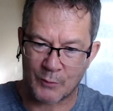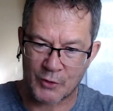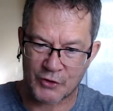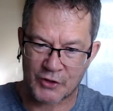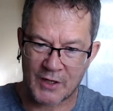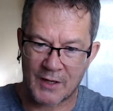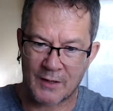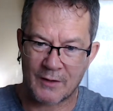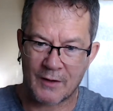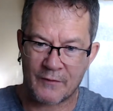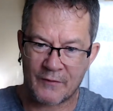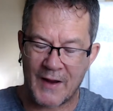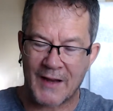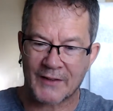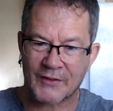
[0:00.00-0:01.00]
which
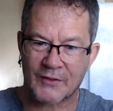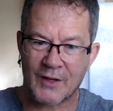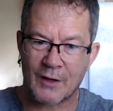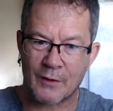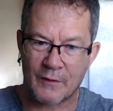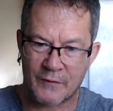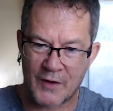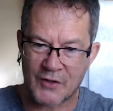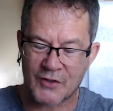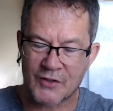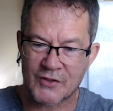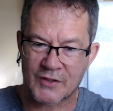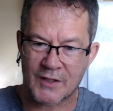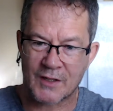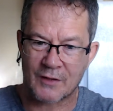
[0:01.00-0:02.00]
affects their
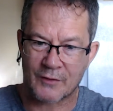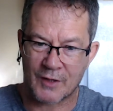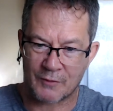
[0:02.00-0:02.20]
efficiency and